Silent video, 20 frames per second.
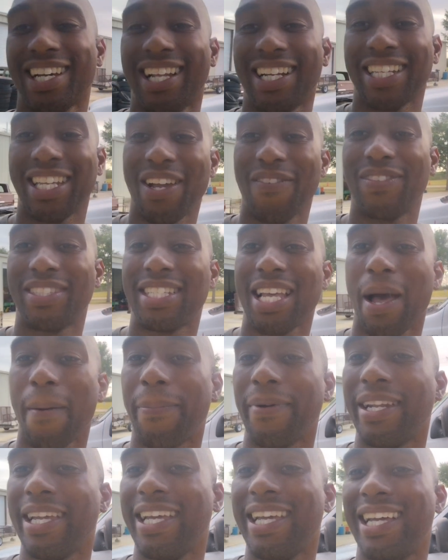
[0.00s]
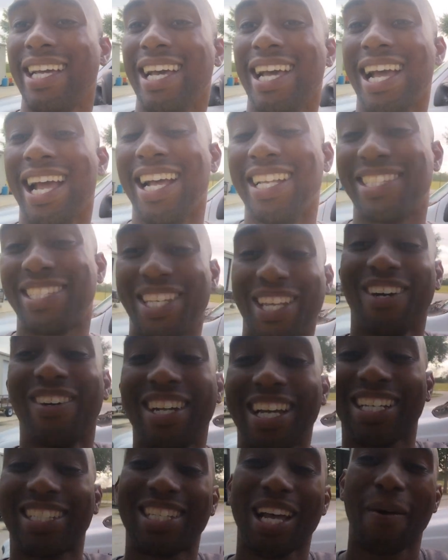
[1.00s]
y'all again for tapping in. Until
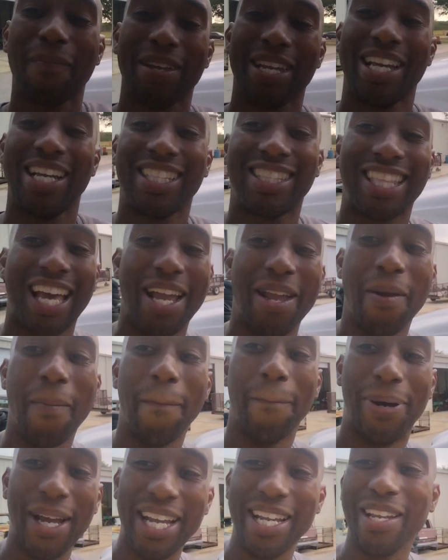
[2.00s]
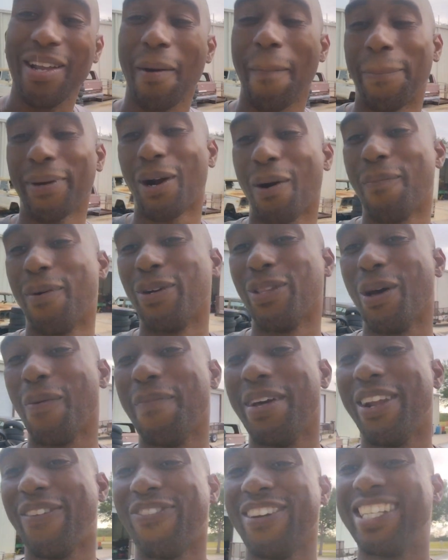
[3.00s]
next time, mi gente, be the
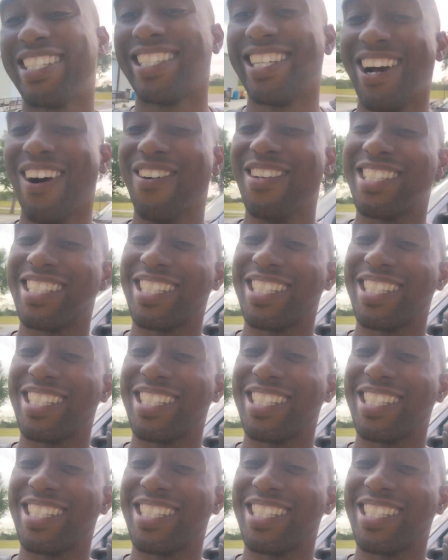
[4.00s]
beneficio